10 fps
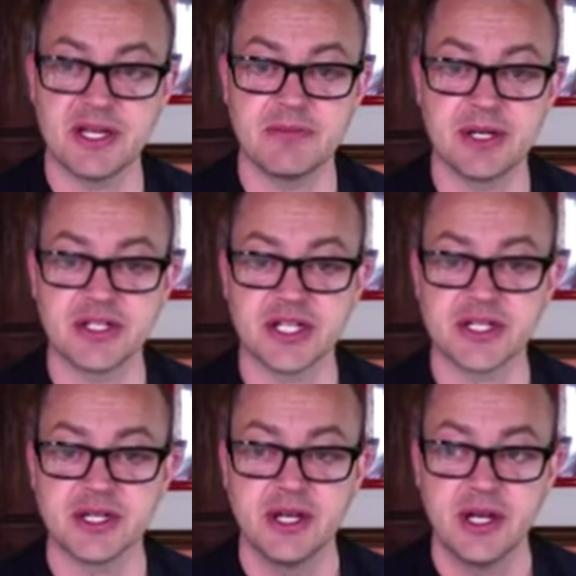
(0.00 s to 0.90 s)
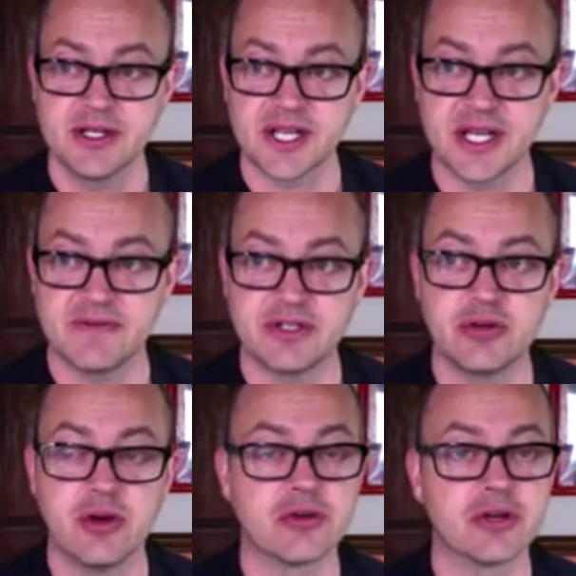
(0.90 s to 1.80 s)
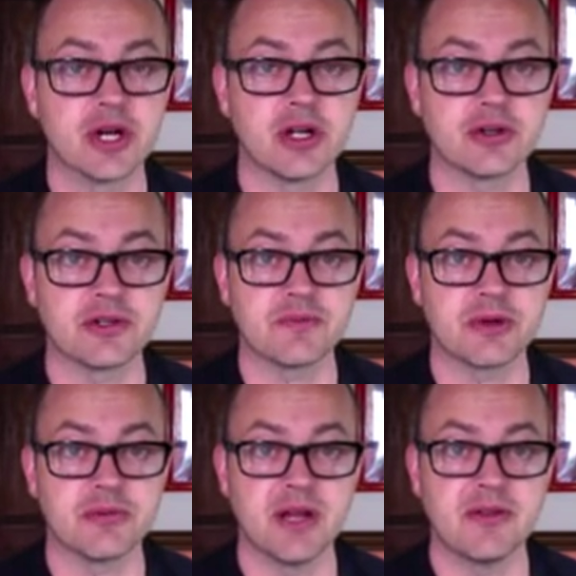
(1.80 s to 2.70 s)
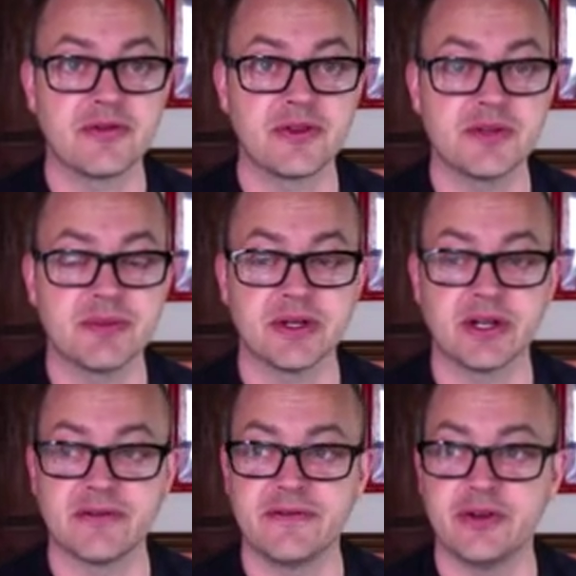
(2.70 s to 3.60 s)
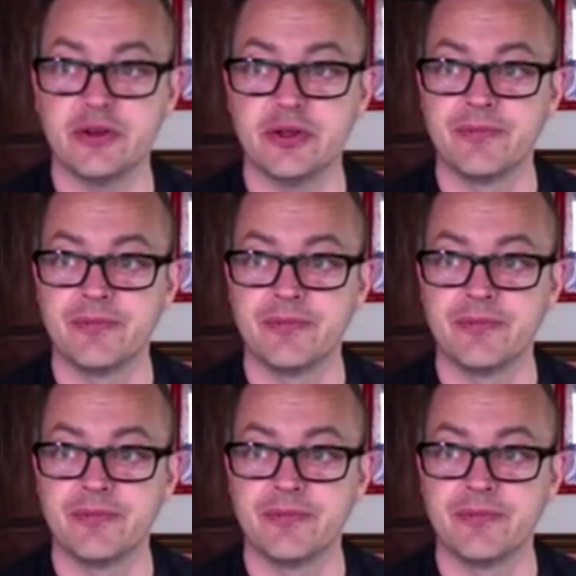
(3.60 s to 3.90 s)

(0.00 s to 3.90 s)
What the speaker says: a budget, say, of $200 per month to spend on food.